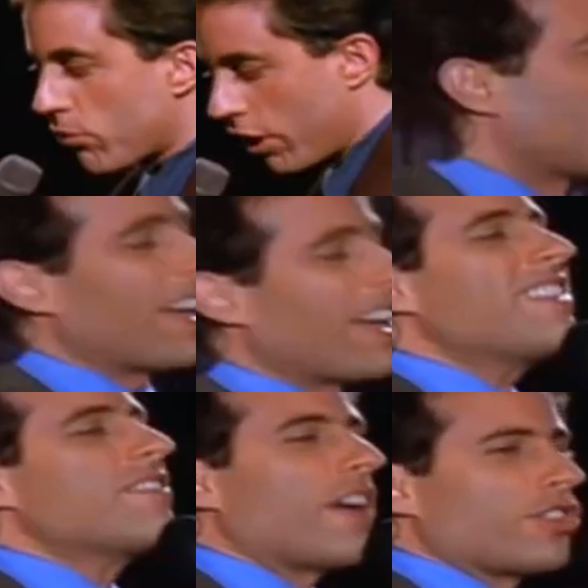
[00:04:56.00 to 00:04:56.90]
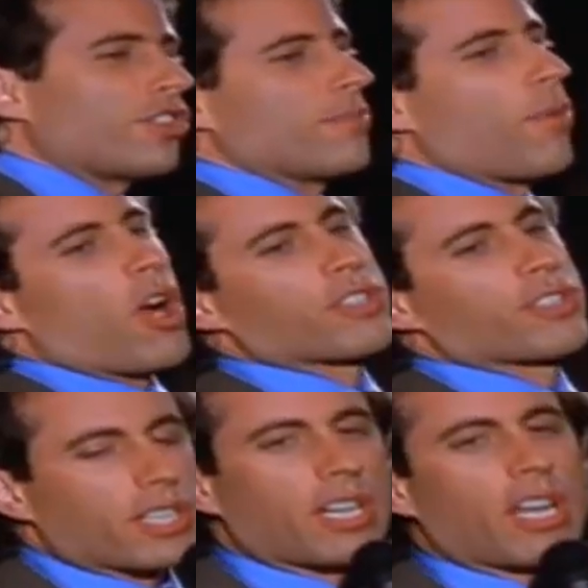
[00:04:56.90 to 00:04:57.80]
But if any invention marks
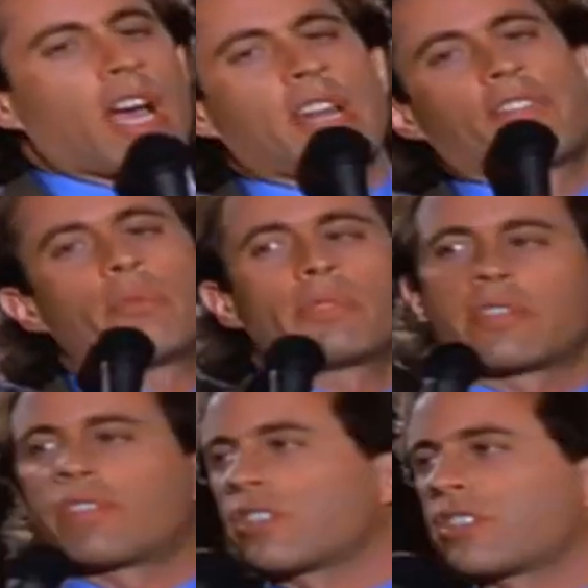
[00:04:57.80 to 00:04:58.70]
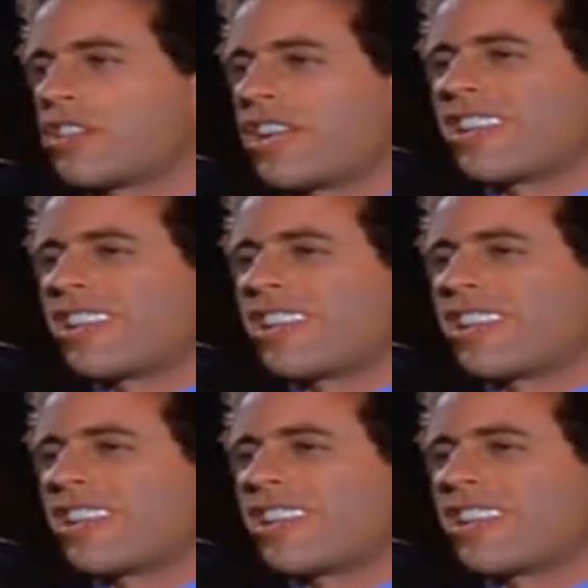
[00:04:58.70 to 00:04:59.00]
the decline of human civilization,